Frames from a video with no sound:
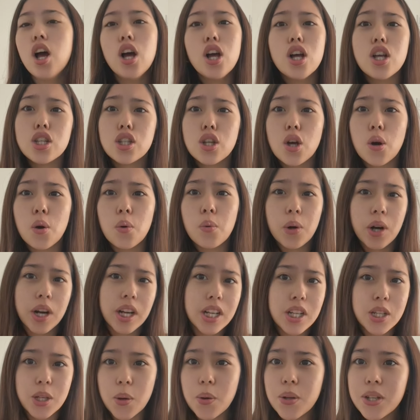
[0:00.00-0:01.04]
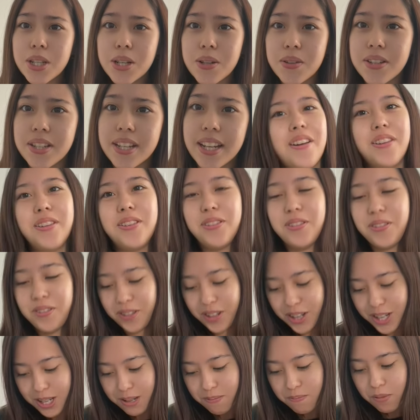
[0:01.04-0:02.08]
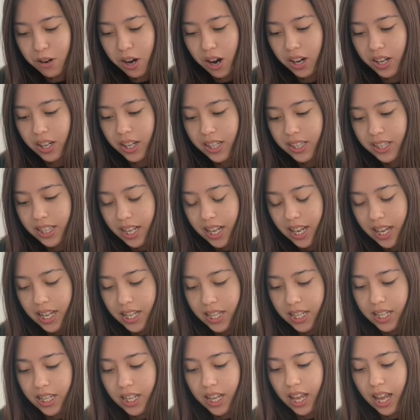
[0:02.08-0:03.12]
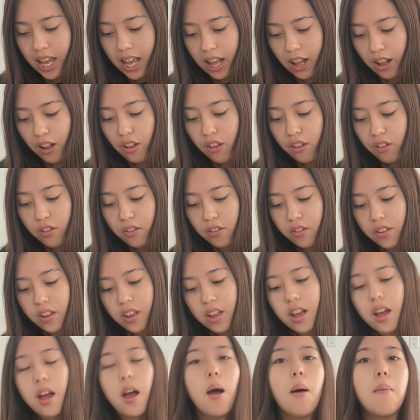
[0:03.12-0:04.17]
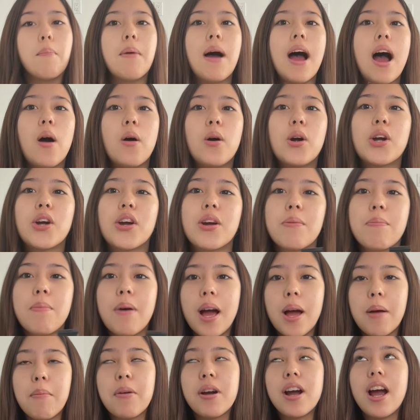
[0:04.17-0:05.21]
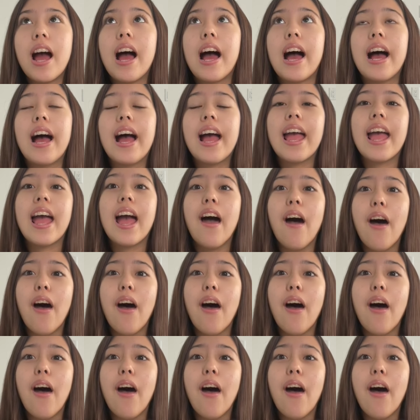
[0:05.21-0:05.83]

So we're going to show it to you today. Our first product is the e.l.f. Hologram Primer. I